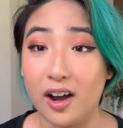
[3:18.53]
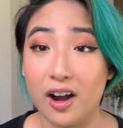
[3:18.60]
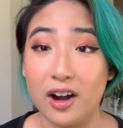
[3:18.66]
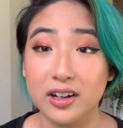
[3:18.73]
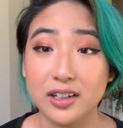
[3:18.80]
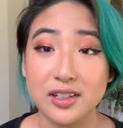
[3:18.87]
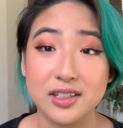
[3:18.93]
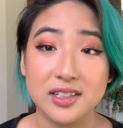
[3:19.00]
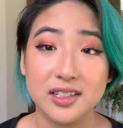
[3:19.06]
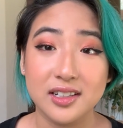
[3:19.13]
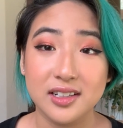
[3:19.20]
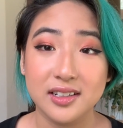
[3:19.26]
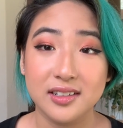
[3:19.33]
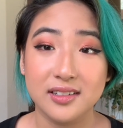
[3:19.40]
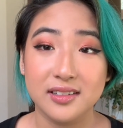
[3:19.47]

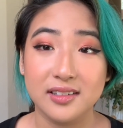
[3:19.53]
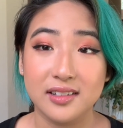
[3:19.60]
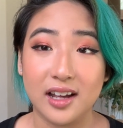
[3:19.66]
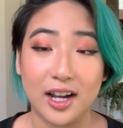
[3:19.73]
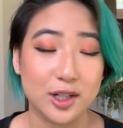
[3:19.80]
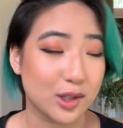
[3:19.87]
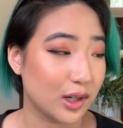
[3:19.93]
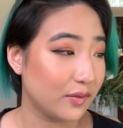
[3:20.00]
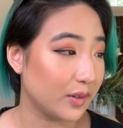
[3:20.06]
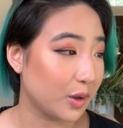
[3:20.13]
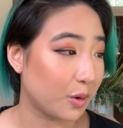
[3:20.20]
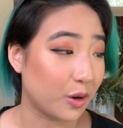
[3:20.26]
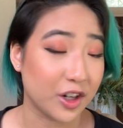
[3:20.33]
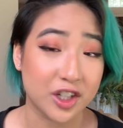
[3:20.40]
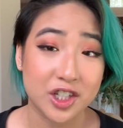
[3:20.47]
Honestly, I don't even
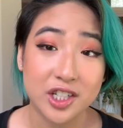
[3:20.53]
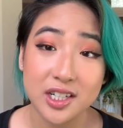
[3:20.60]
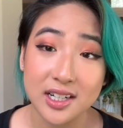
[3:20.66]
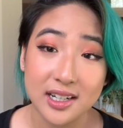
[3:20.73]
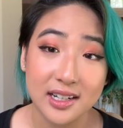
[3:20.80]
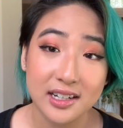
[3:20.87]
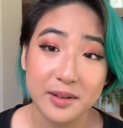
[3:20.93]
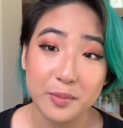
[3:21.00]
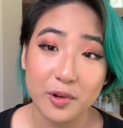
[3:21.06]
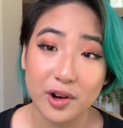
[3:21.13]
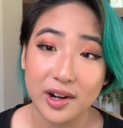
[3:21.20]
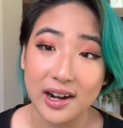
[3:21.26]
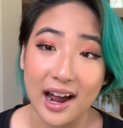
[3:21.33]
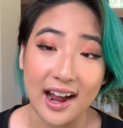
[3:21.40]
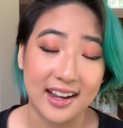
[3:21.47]
question it
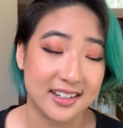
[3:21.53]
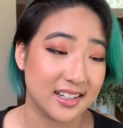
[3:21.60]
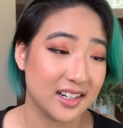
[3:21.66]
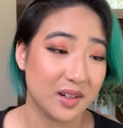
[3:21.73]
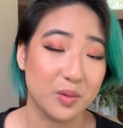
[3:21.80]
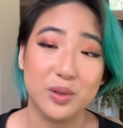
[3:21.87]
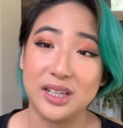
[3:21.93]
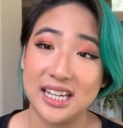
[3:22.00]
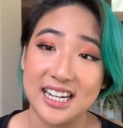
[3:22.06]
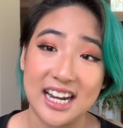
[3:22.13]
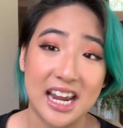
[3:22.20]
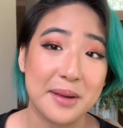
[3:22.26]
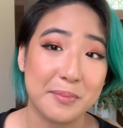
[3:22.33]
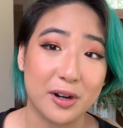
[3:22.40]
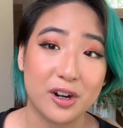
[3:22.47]
anymore. I didn't really
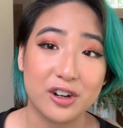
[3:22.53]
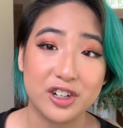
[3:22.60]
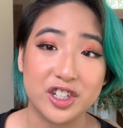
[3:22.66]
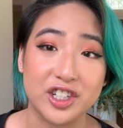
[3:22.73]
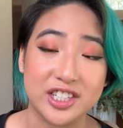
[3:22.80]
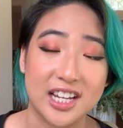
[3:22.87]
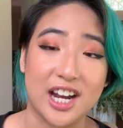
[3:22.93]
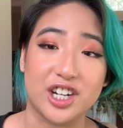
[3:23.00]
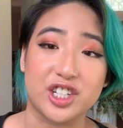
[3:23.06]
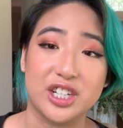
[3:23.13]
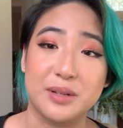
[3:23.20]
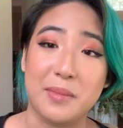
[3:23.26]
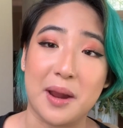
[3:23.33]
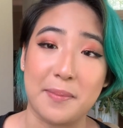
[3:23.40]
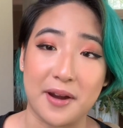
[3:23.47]
name her. She's
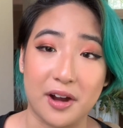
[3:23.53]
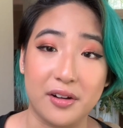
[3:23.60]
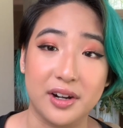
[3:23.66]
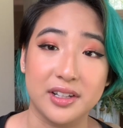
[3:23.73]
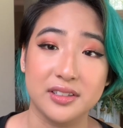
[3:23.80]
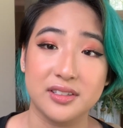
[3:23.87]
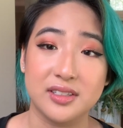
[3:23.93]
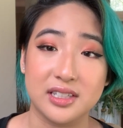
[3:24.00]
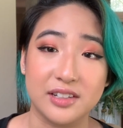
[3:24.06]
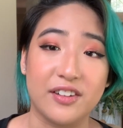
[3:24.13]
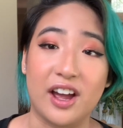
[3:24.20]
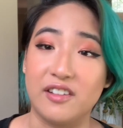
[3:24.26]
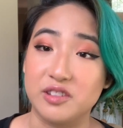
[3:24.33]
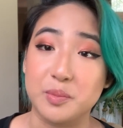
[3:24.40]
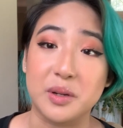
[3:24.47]
actually my parents, if I
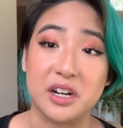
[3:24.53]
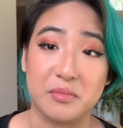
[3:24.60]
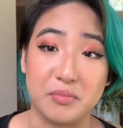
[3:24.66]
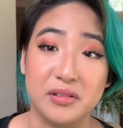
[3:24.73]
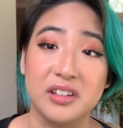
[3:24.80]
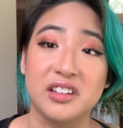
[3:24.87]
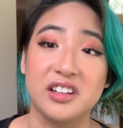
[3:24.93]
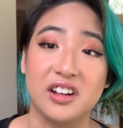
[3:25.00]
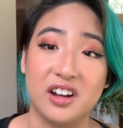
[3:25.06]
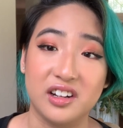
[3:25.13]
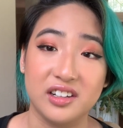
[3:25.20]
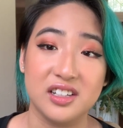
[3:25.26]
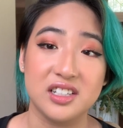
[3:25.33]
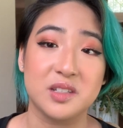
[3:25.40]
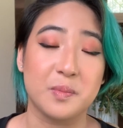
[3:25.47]
have to be completely
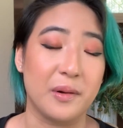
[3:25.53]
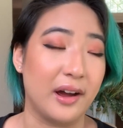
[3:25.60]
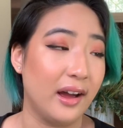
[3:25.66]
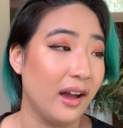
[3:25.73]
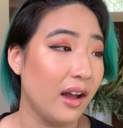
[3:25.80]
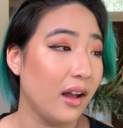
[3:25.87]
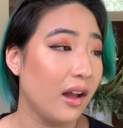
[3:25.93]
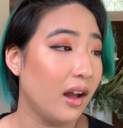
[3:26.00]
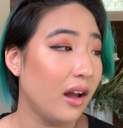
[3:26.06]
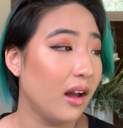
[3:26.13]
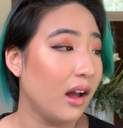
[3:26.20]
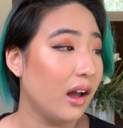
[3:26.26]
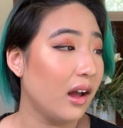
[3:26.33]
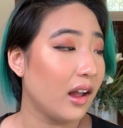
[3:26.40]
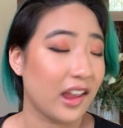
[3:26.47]
honest. But
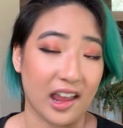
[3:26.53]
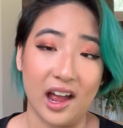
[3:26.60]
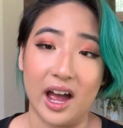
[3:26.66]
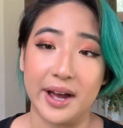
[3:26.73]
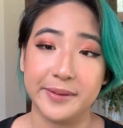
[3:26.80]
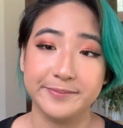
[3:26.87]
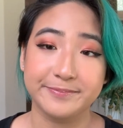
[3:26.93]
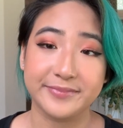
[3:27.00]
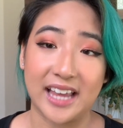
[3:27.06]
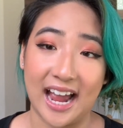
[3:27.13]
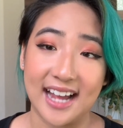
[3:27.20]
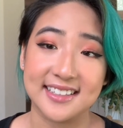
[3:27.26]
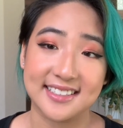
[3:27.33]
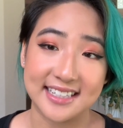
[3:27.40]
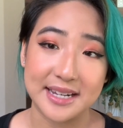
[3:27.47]
yeah,
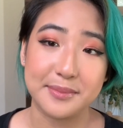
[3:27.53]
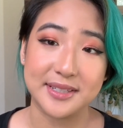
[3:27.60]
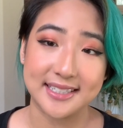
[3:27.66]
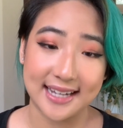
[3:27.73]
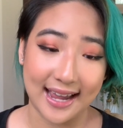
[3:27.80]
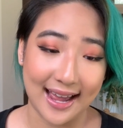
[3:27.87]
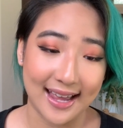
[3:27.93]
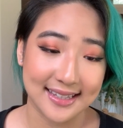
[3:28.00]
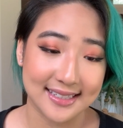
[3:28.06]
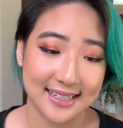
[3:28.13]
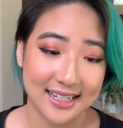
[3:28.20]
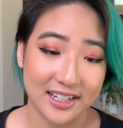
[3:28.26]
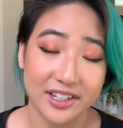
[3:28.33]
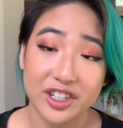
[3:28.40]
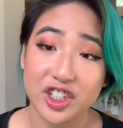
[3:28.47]
Cat's name is Cat.
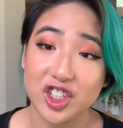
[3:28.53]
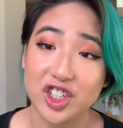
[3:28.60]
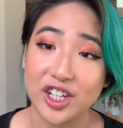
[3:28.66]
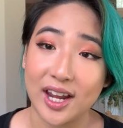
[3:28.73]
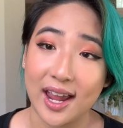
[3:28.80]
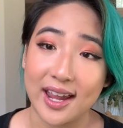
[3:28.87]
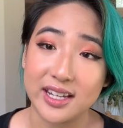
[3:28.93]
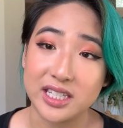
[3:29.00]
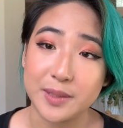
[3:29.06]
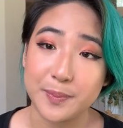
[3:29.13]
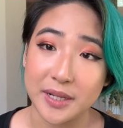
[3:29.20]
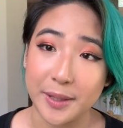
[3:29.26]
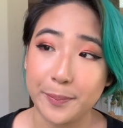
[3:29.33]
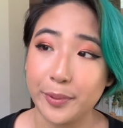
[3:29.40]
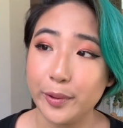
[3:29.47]
She hates
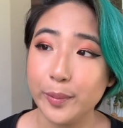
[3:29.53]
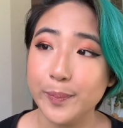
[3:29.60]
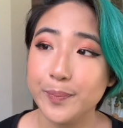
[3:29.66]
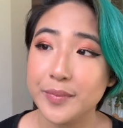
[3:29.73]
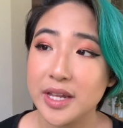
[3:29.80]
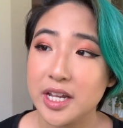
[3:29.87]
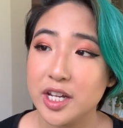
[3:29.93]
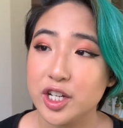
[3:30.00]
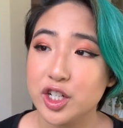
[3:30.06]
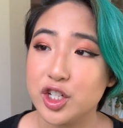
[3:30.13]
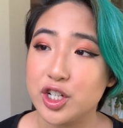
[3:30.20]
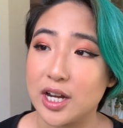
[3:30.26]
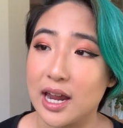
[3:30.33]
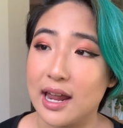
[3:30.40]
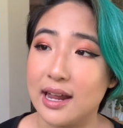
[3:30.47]
people.
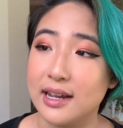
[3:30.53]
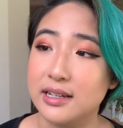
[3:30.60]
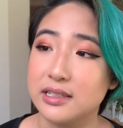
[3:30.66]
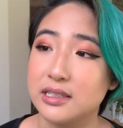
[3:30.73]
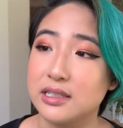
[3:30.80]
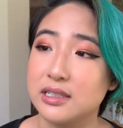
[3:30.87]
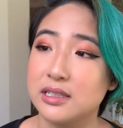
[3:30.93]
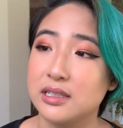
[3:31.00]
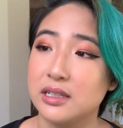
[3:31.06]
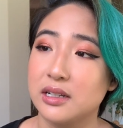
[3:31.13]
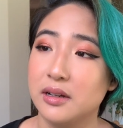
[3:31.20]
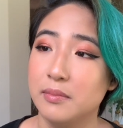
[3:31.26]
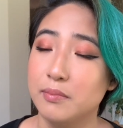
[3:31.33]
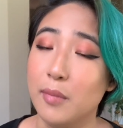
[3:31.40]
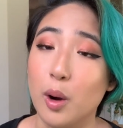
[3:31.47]
She hates
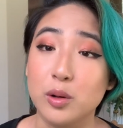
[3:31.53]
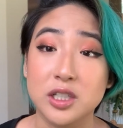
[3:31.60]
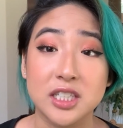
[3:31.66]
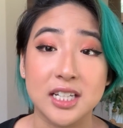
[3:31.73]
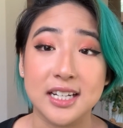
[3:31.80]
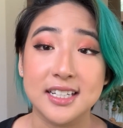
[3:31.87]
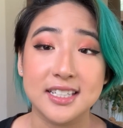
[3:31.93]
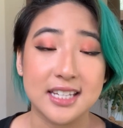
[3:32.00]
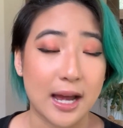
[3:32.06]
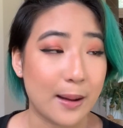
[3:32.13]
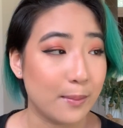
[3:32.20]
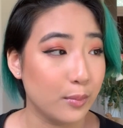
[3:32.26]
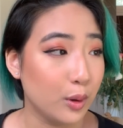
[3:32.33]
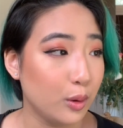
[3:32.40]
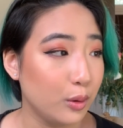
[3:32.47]
most things
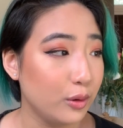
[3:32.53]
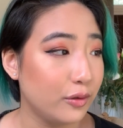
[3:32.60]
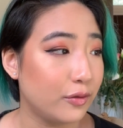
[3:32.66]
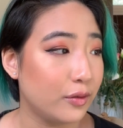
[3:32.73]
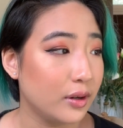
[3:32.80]
that move.